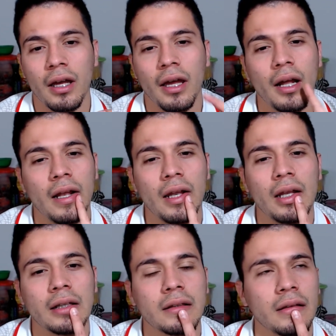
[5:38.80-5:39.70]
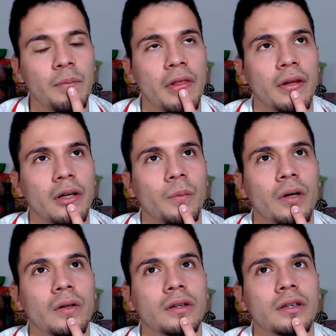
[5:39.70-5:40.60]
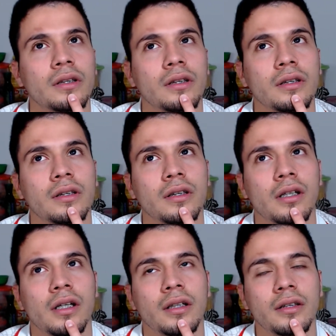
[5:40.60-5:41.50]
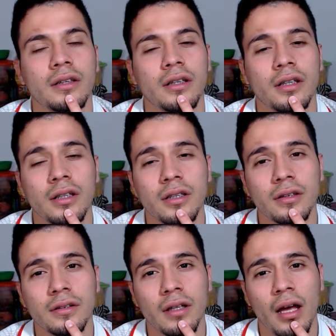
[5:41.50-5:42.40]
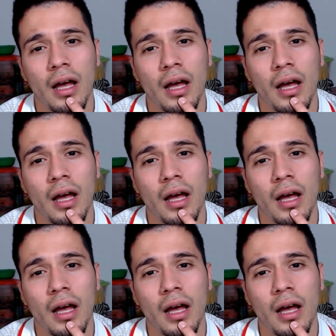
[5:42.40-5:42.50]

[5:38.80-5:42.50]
and let me think about he just